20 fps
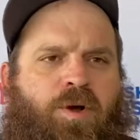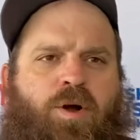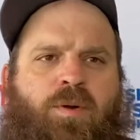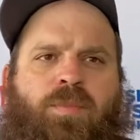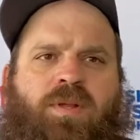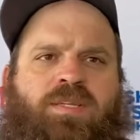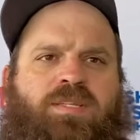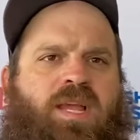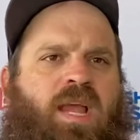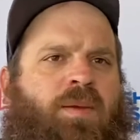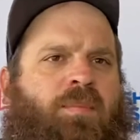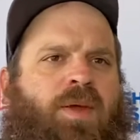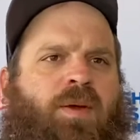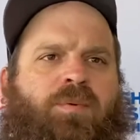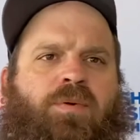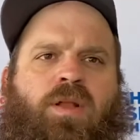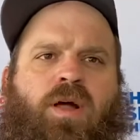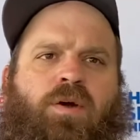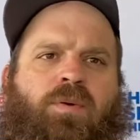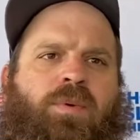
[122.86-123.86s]
call me and say, hey, man,
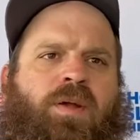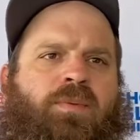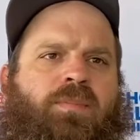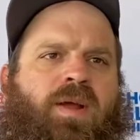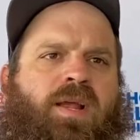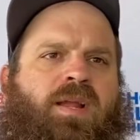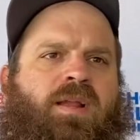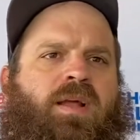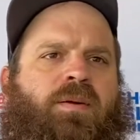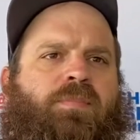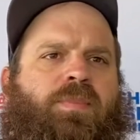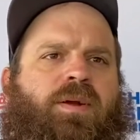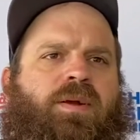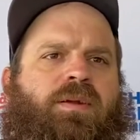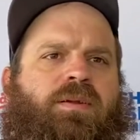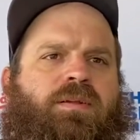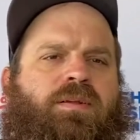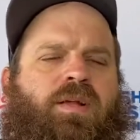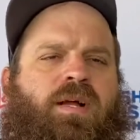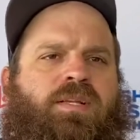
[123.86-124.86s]
we're not going to be able to make it up there.
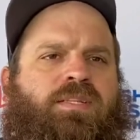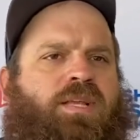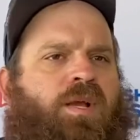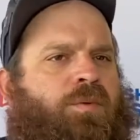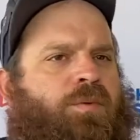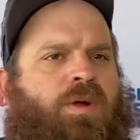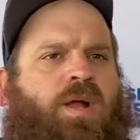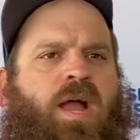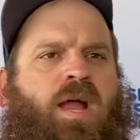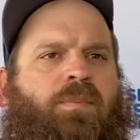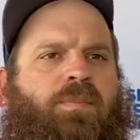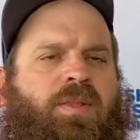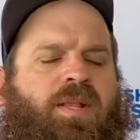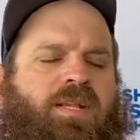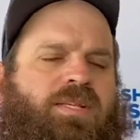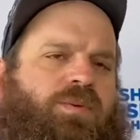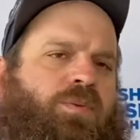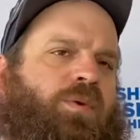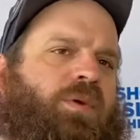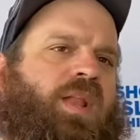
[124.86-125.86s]
I said, what happened?
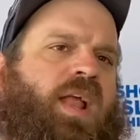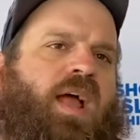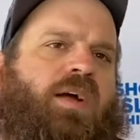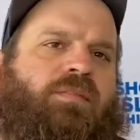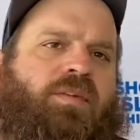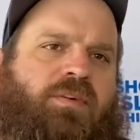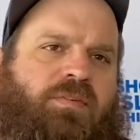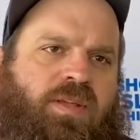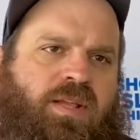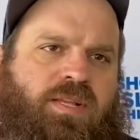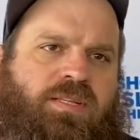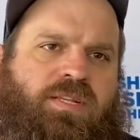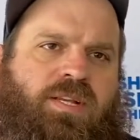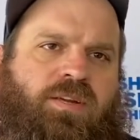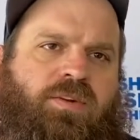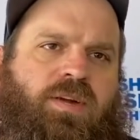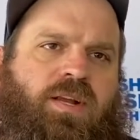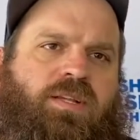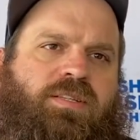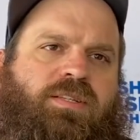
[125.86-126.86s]
They said, well, we didn't have enough kids
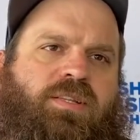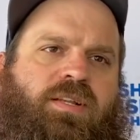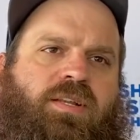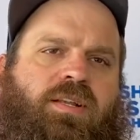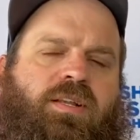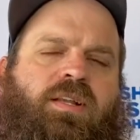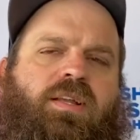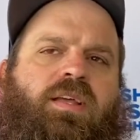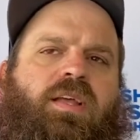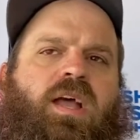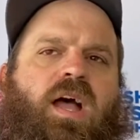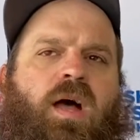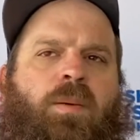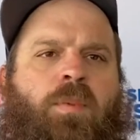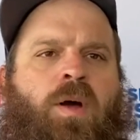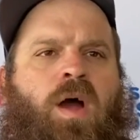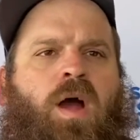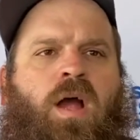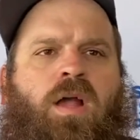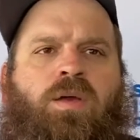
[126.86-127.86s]
interested.
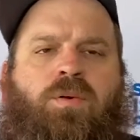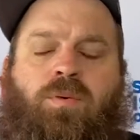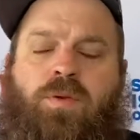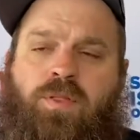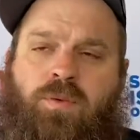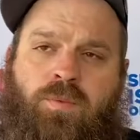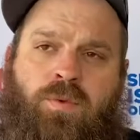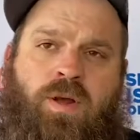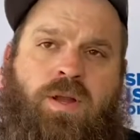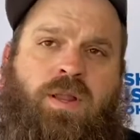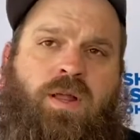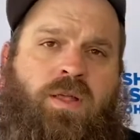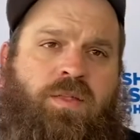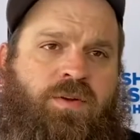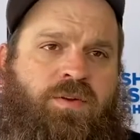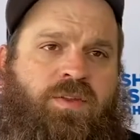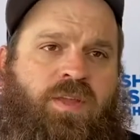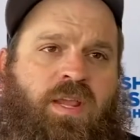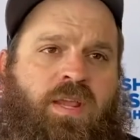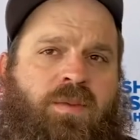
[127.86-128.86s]
I'm all right. Well, the one
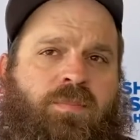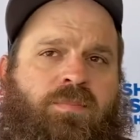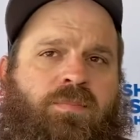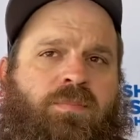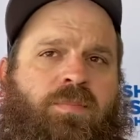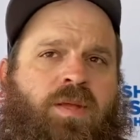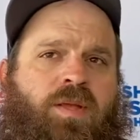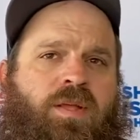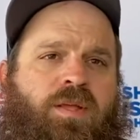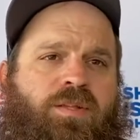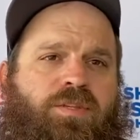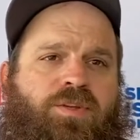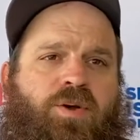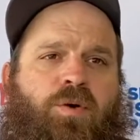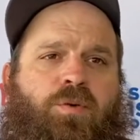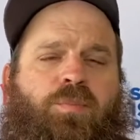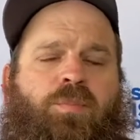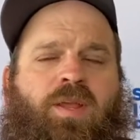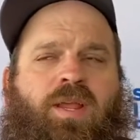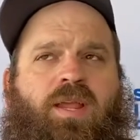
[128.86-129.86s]
other team
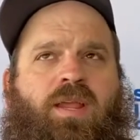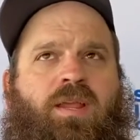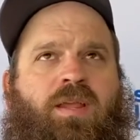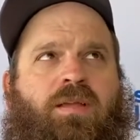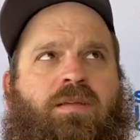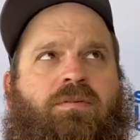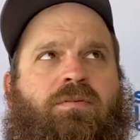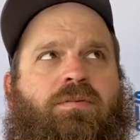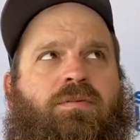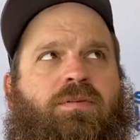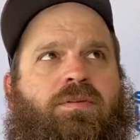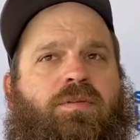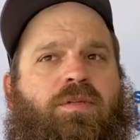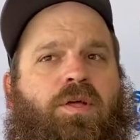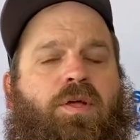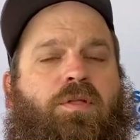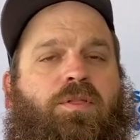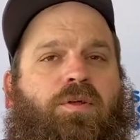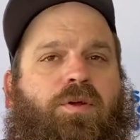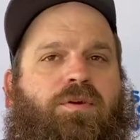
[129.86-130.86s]
told me
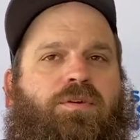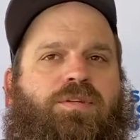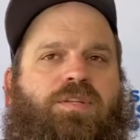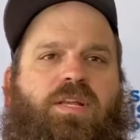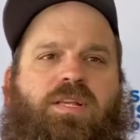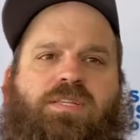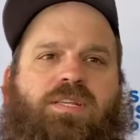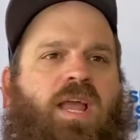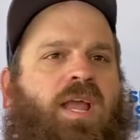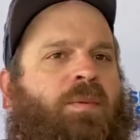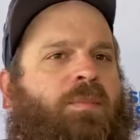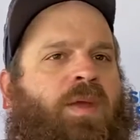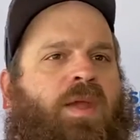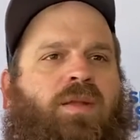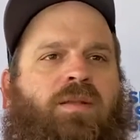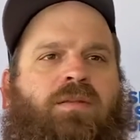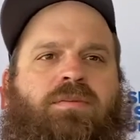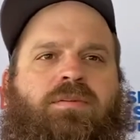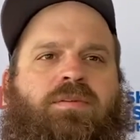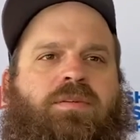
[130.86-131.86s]
Thursday, say, hey,
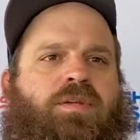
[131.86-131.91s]
man,